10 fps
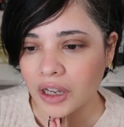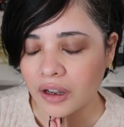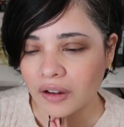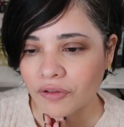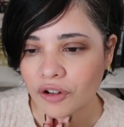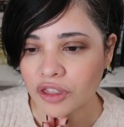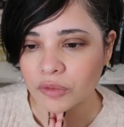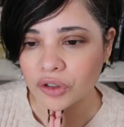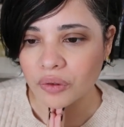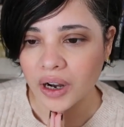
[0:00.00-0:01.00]
for
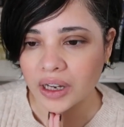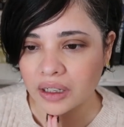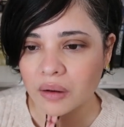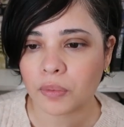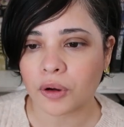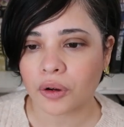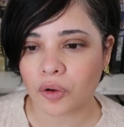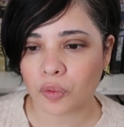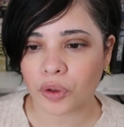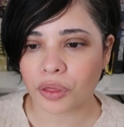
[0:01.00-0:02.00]
them to write a
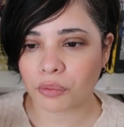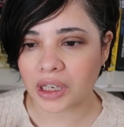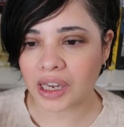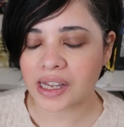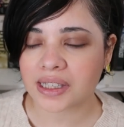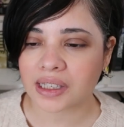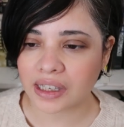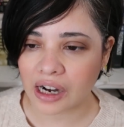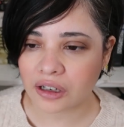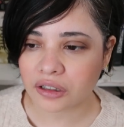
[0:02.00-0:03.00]
book with me as a
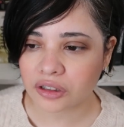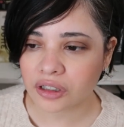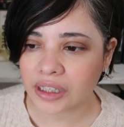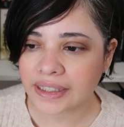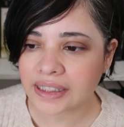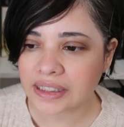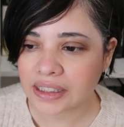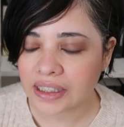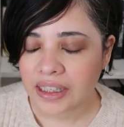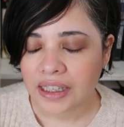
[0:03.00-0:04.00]
character in it.
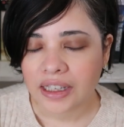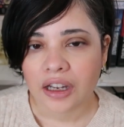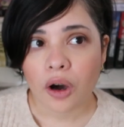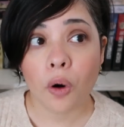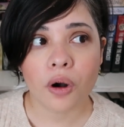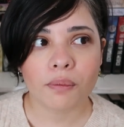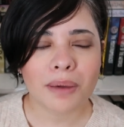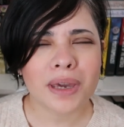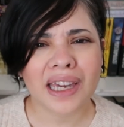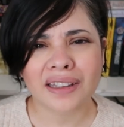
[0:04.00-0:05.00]
Or
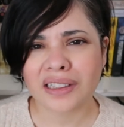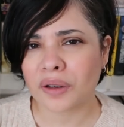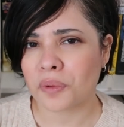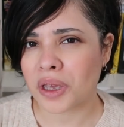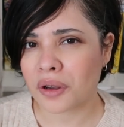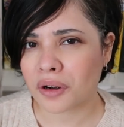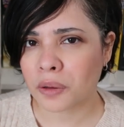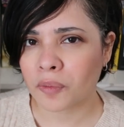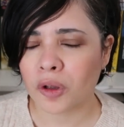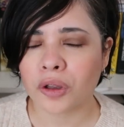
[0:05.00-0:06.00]
maybe Andy
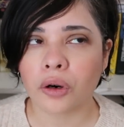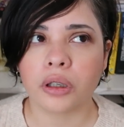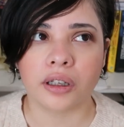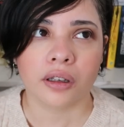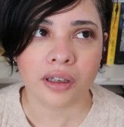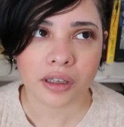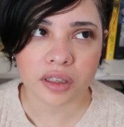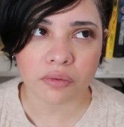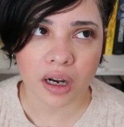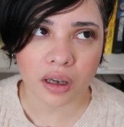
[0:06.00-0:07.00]
Weir, although
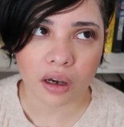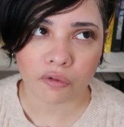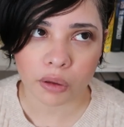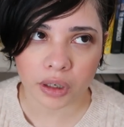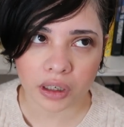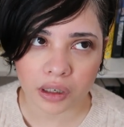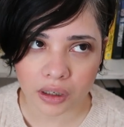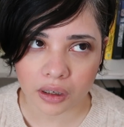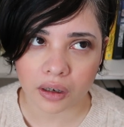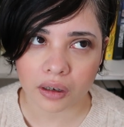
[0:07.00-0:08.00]
his writing of women,